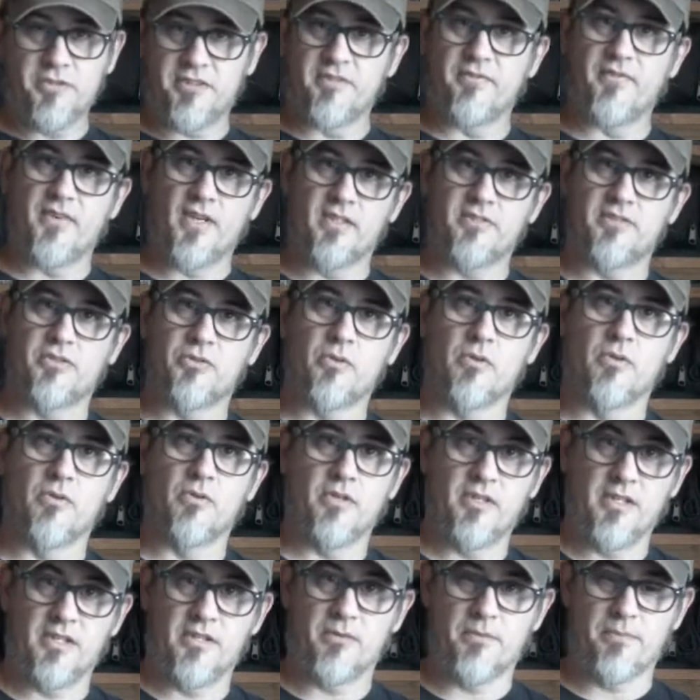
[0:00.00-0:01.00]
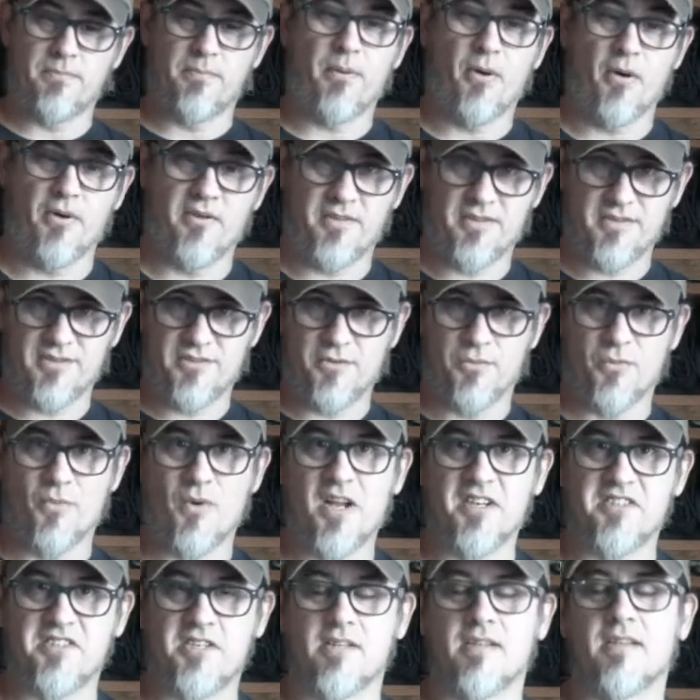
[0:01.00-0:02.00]
of us who are either part of this or
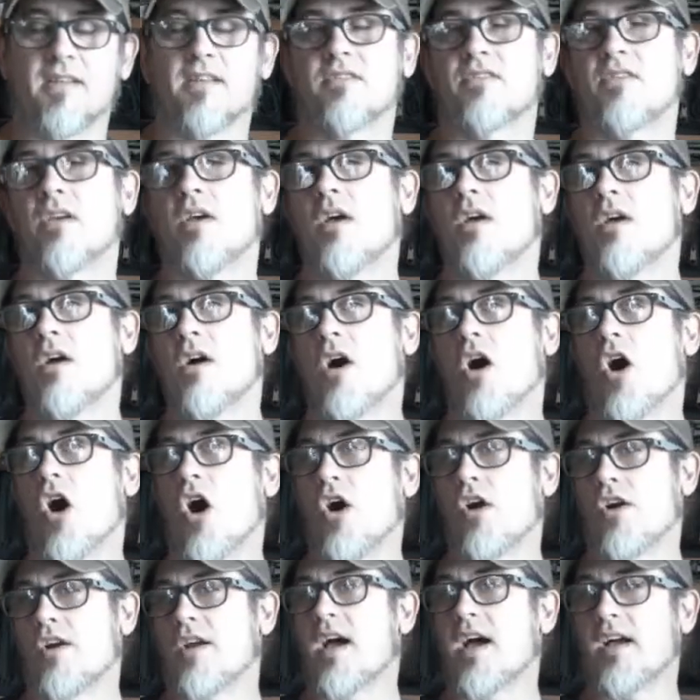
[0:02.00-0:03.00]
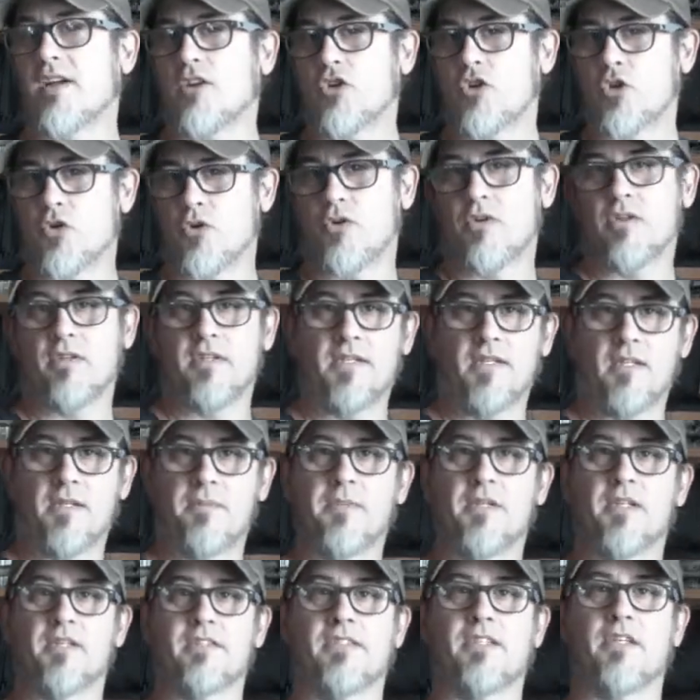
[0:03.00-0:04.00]
watching this, are not currently in the
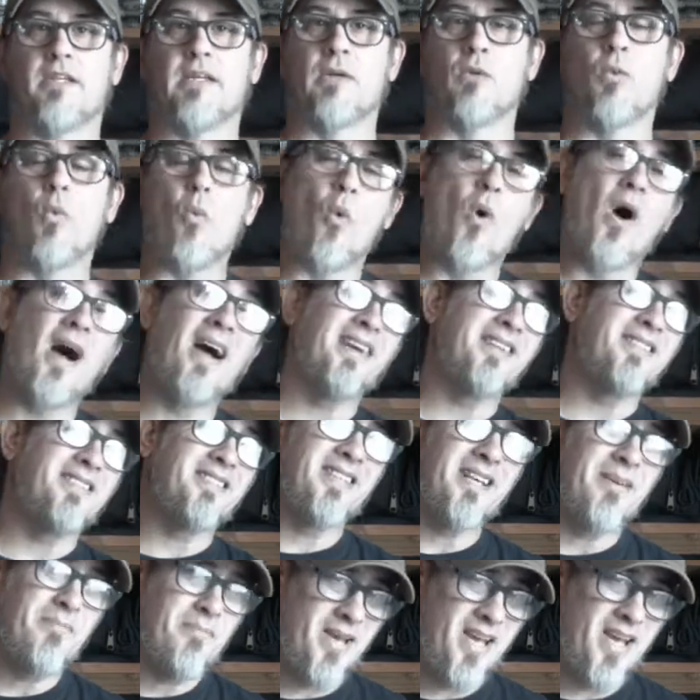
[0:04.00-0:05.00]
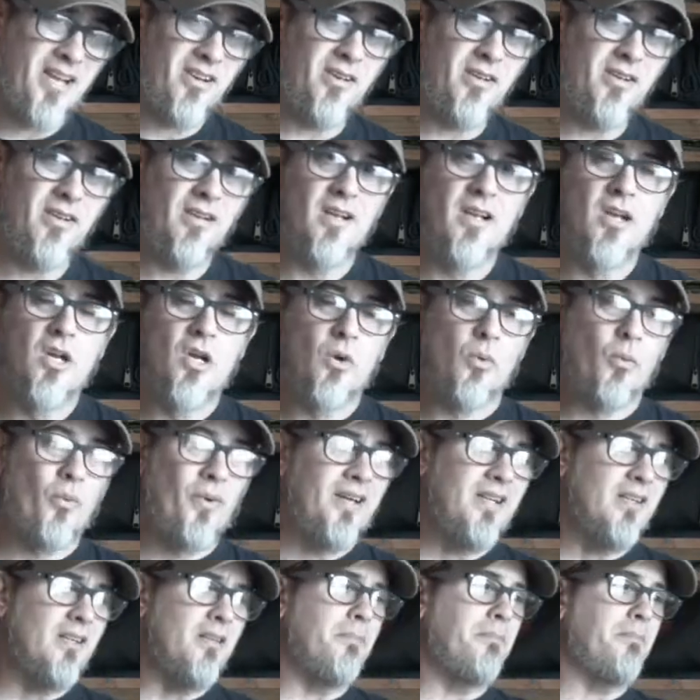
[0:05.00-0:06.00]
military. And why does that matter? Well,